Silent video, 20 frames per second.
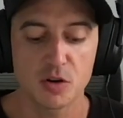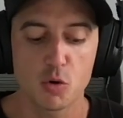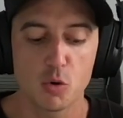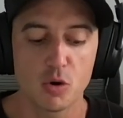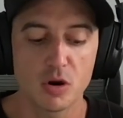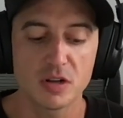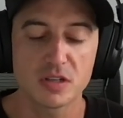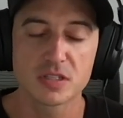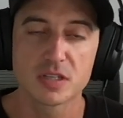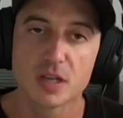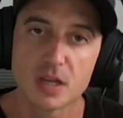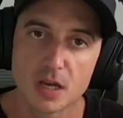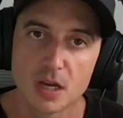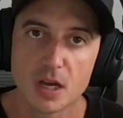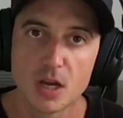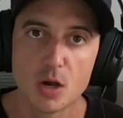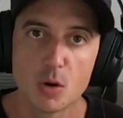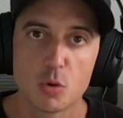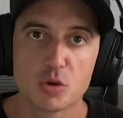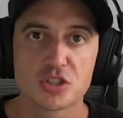chords,
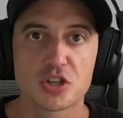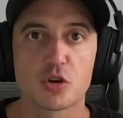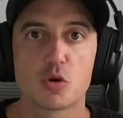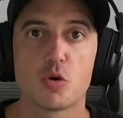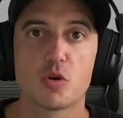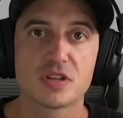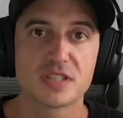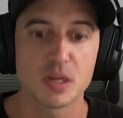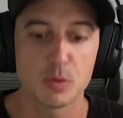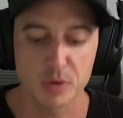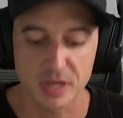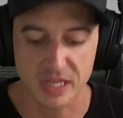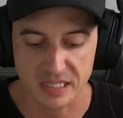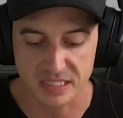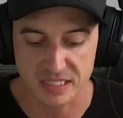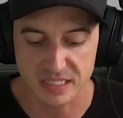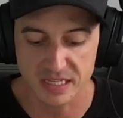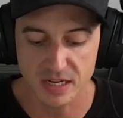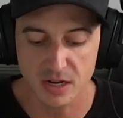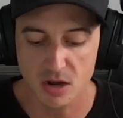which are chords that we could
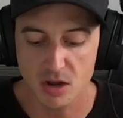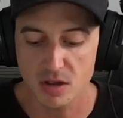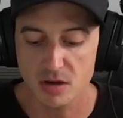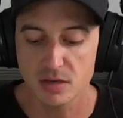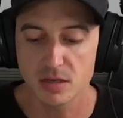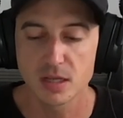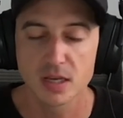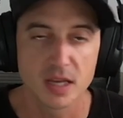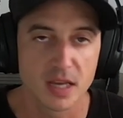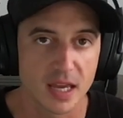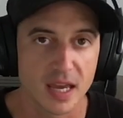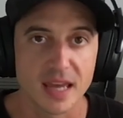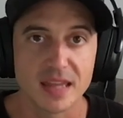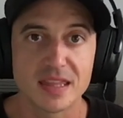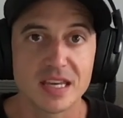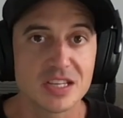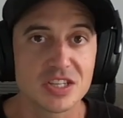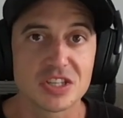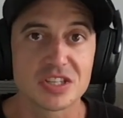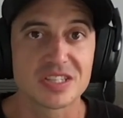sit on
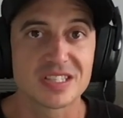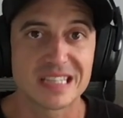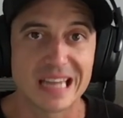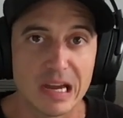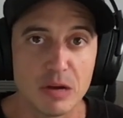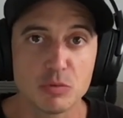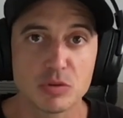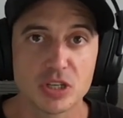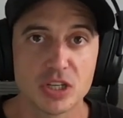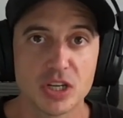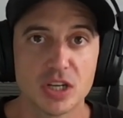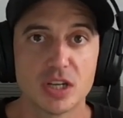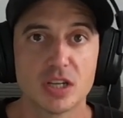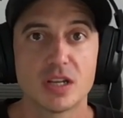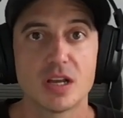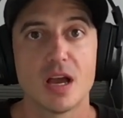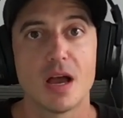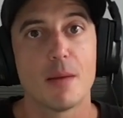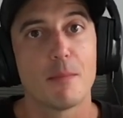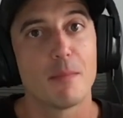and they just sound
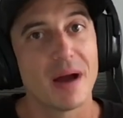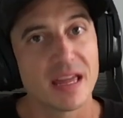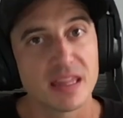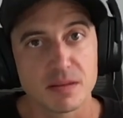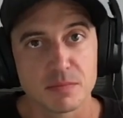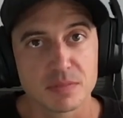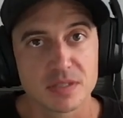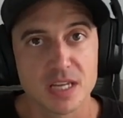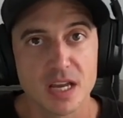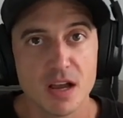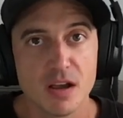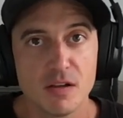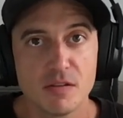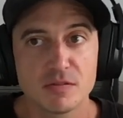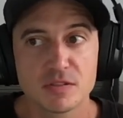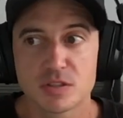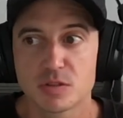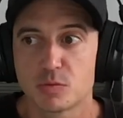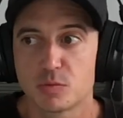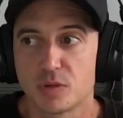good by
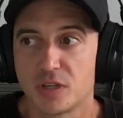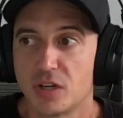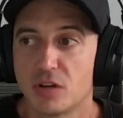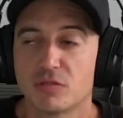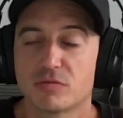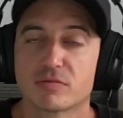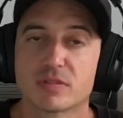themselves. We don't